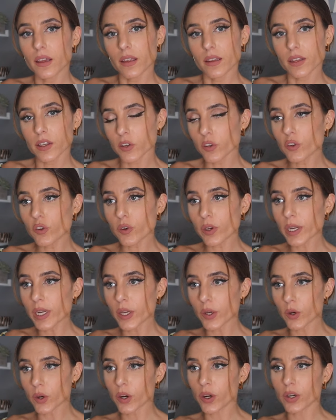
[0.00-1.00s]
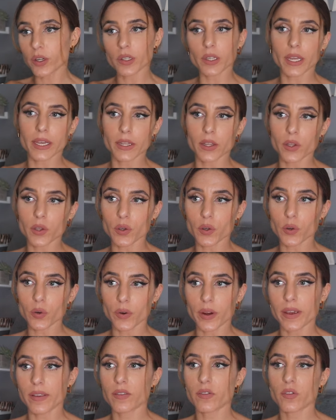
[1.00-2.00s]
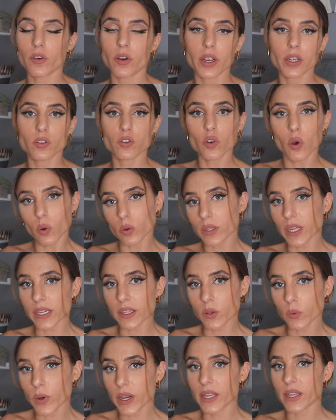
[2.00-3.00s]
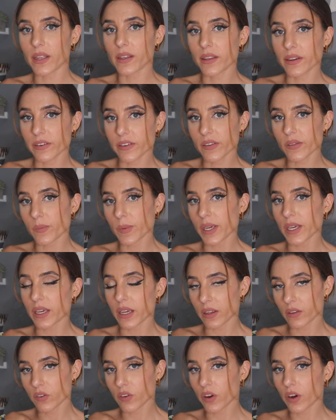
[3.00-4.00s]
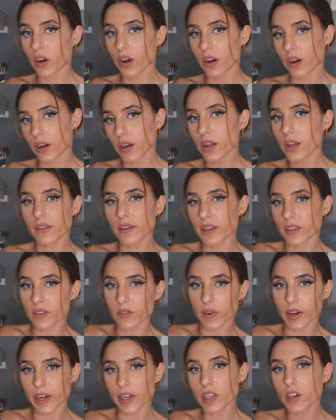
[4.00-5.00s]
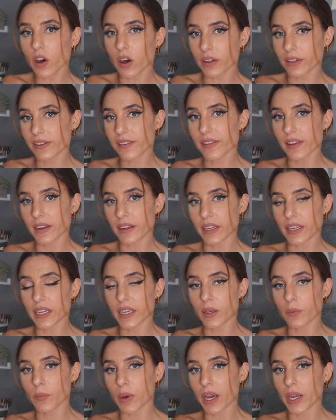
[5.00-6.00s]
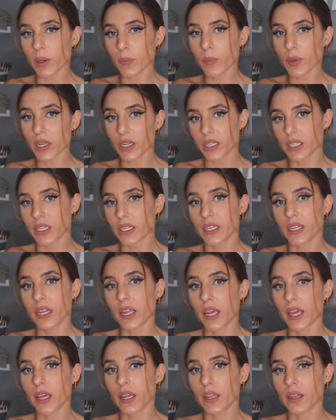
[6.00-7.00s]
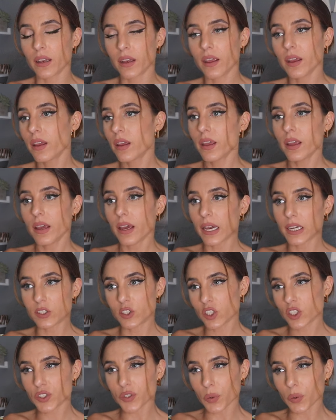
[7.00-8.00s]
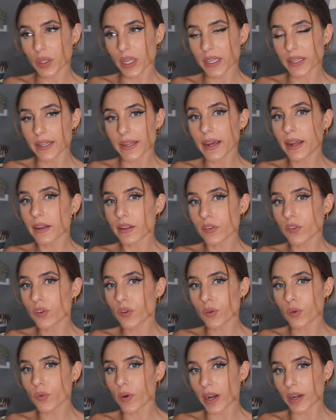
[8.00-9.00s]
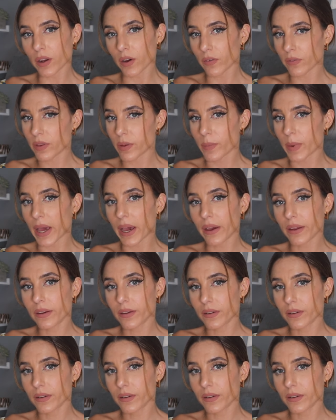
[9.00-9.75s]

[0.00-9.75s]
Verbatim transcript: they're treating her like the aggressor. I don't like the way that they're speaking to her. It's very condescending, in my opinion, and I just don't like the attitude right off the bat.